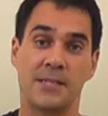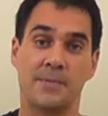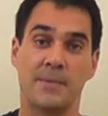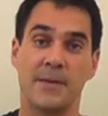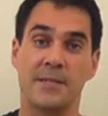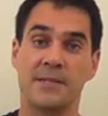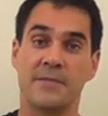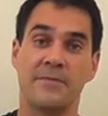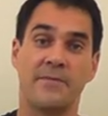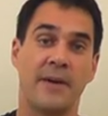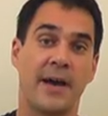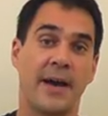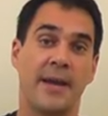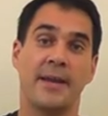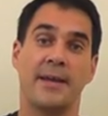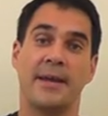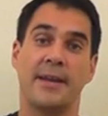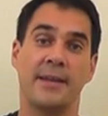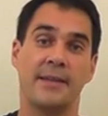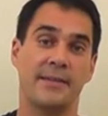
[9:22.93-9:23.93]

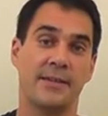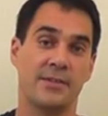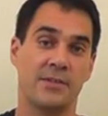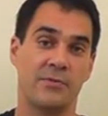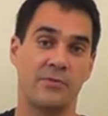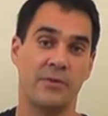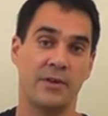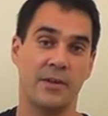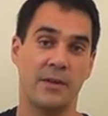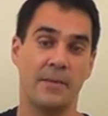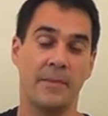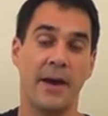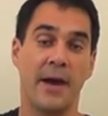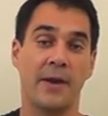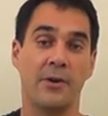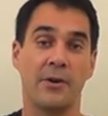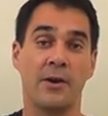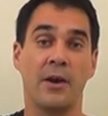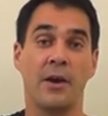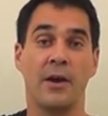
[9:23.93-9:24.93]
specified and it doesn't really
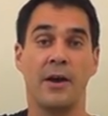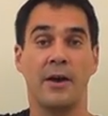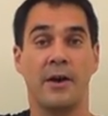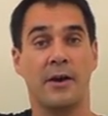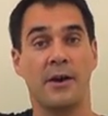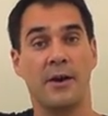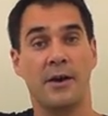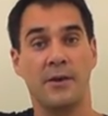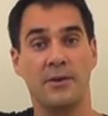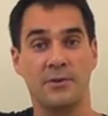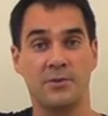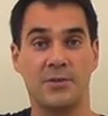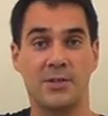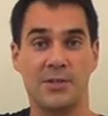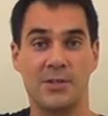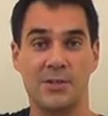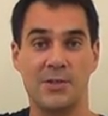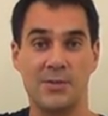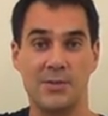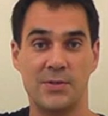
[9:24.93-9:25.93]
matter. You'll
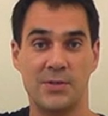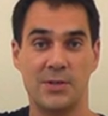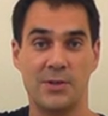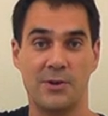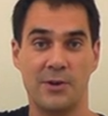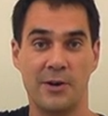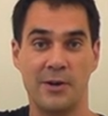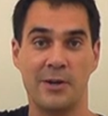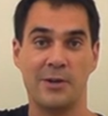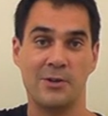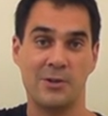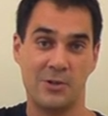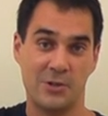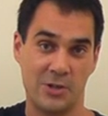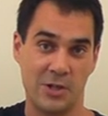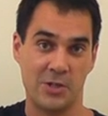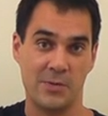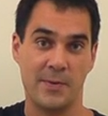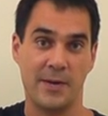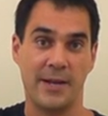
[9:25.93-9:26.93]
just use your good
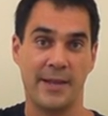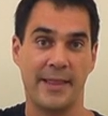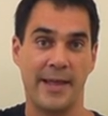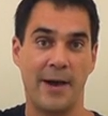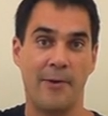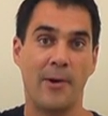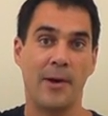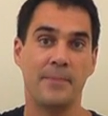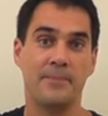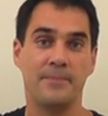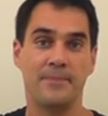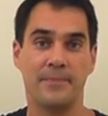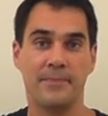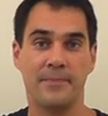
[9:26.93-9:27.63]
judgment on that one.